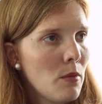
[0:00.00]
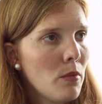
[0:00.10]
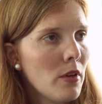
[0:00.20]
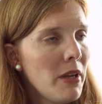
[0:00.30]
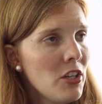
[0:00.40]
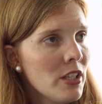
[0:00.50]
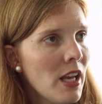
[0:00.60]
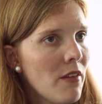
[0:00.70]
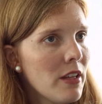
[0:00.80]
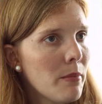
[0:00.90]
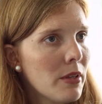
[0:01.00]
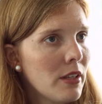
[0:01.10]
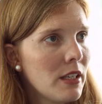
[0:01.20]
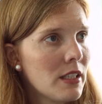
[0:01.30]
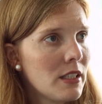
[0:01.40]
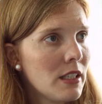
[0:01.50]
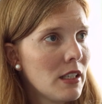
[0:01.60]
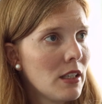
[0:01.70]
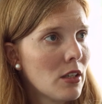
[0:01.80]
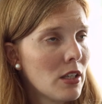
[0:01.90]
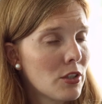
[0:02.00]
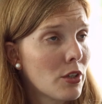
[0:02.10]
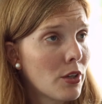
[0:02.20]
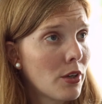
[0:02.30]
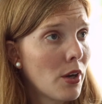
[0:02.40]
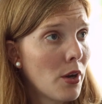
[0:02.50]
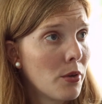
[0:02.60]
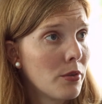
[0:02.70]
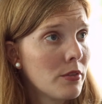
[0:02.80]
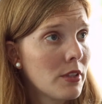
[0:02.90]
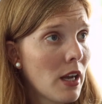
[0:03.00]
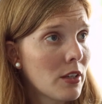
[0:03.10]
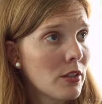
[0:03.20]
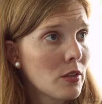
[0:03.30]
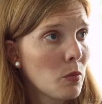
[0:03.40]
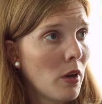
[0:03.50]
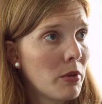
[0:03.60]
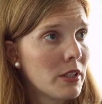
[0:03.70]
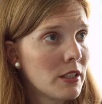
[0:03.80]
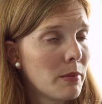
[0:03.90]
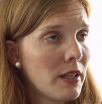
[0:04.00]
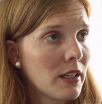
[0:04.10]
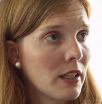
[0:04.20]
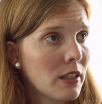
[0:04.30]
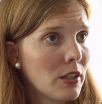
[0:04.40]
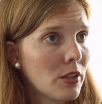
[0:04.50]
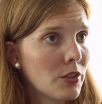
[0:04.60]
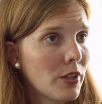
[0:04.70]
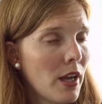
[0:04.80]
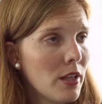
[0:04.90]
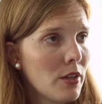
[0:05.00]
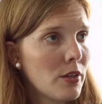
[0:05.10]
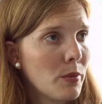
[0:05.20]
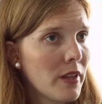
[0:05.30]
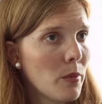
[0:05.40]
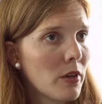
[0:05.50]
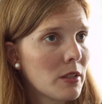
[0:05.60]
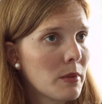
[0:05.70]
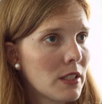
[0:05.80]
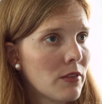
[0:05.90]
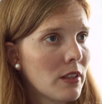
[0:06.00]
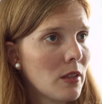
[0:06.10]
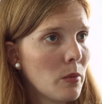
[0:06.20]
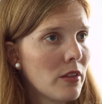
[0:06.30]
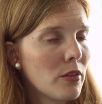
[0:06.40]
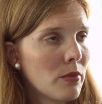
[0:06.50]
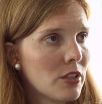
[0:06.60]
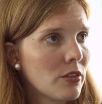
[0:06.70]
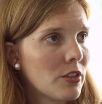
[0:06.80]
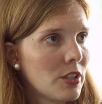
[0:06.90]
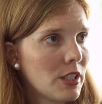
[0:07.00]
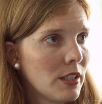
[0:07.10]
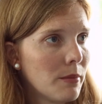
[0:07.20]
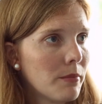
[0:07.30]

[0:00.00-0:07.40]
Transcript: Will a patient have the ability to see his or her own doctors while participating in a clinical trial, or will they work specifically with the research team?